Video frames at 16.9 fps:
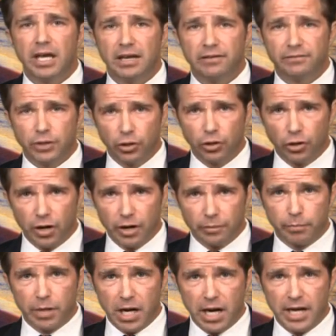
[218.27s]
if
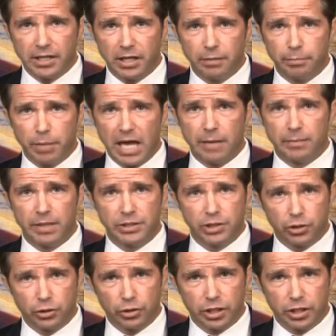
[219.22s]
you're behind on payments,